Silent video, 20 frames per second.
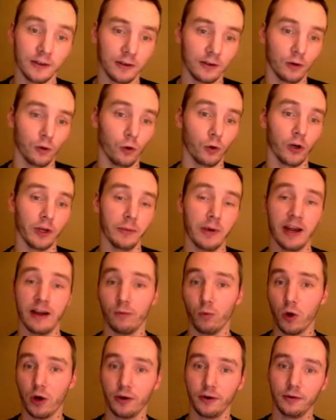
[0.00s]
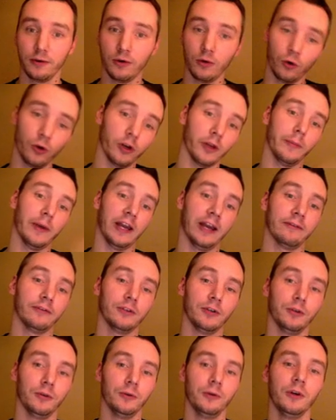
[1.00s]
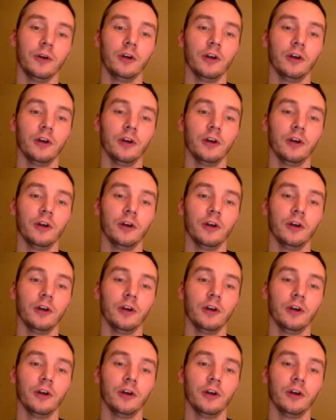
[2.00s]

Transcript: or he might have one, or he might have two.